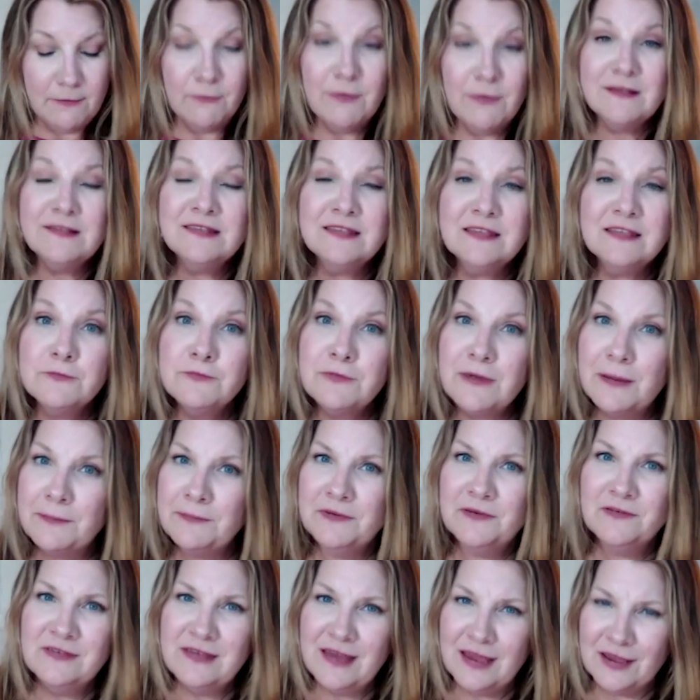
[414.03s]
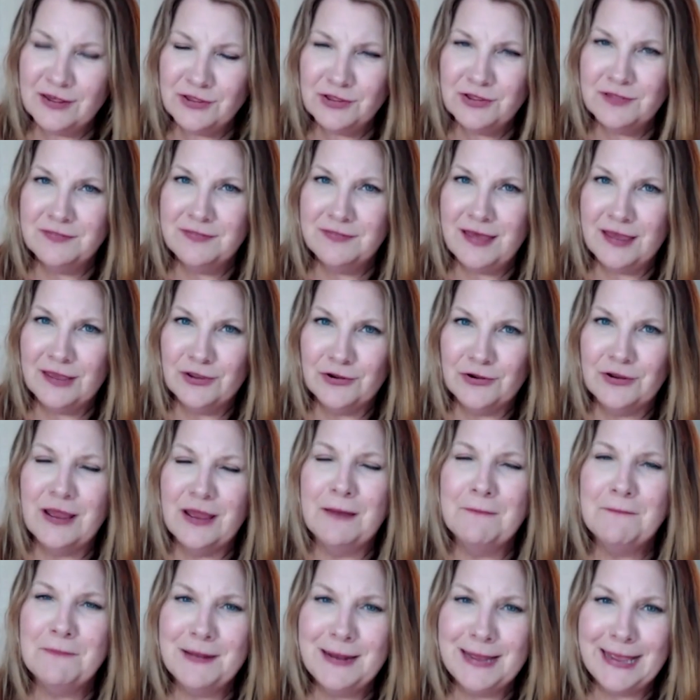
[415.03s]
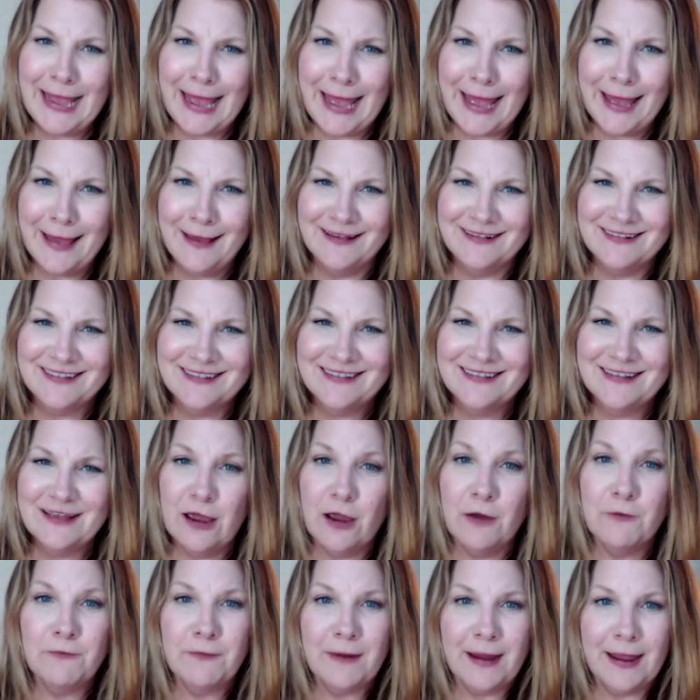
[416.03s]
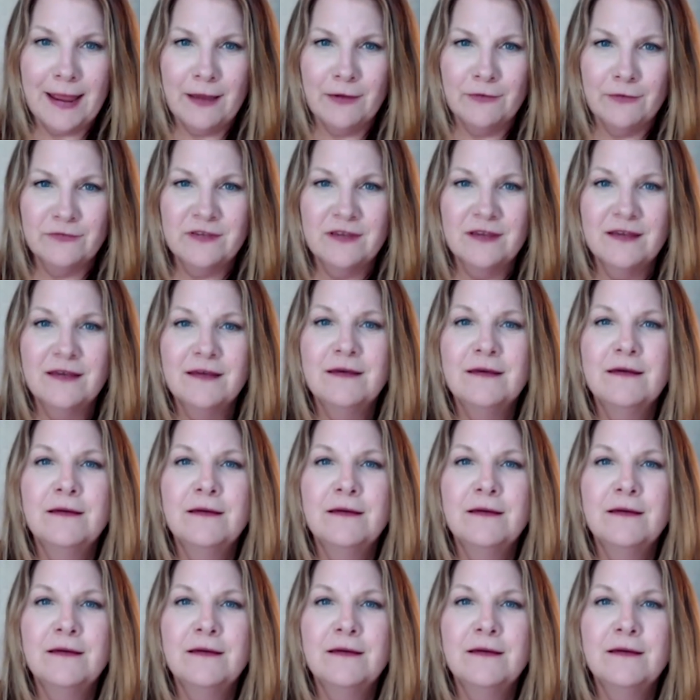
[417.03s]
What's the reputation that your company has around